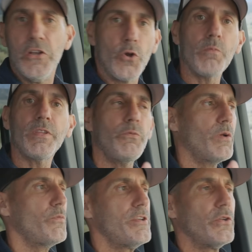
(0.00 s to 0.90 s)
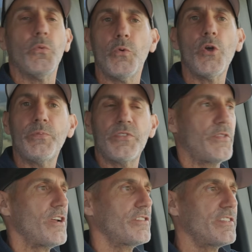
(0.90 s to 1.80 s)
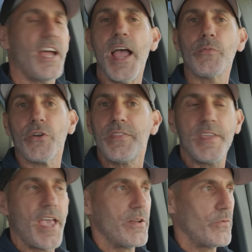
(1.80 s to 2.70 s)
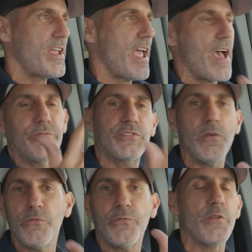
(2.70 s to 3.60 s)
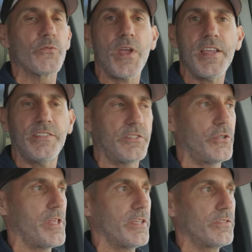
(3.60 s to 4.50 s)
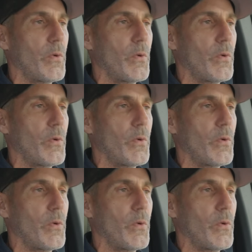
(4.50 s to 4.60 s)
Normally when we do whoops, there's a timer at the end. We have some fun race to this.